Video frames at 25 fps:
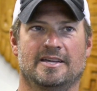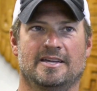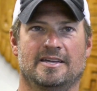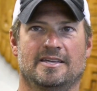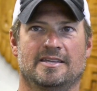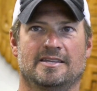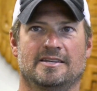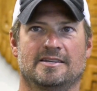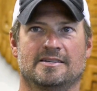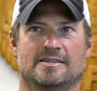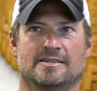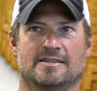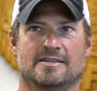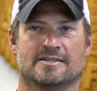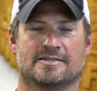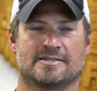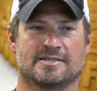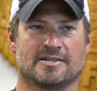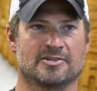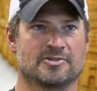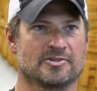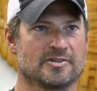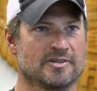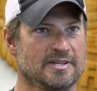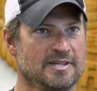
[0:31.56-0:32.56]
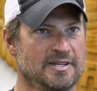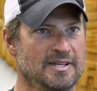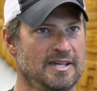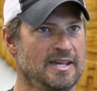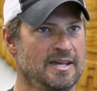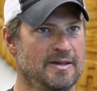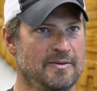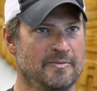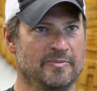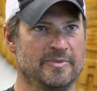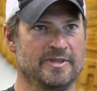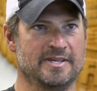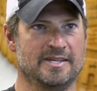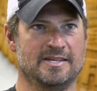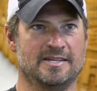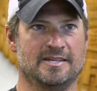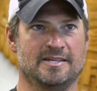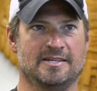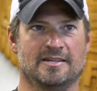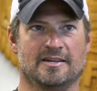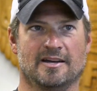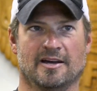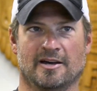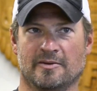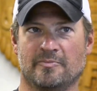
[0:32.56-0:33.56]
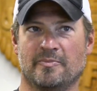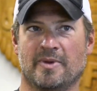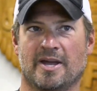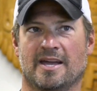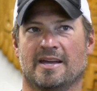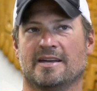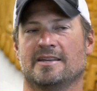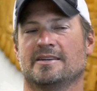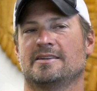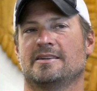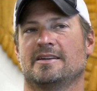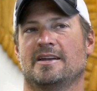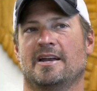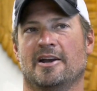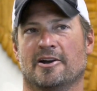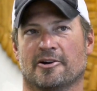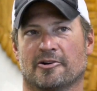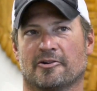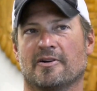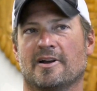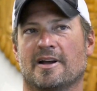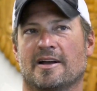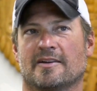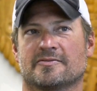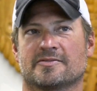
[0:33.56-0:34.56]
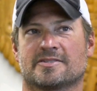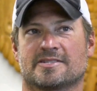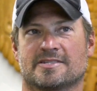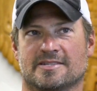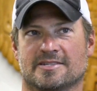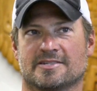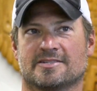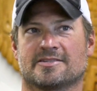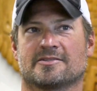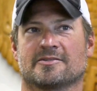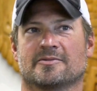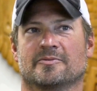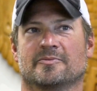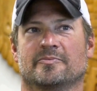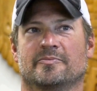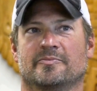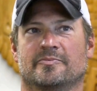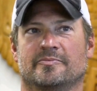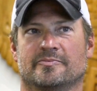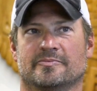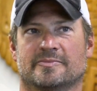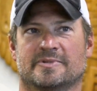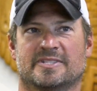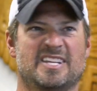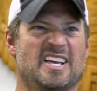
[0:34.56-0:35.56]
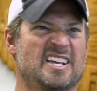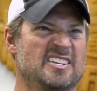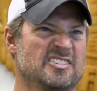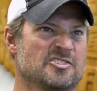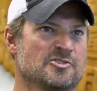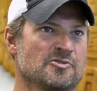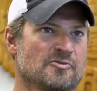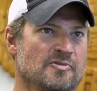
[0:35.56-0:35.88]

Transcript: and essentially am the Unmanned Aircraft System Test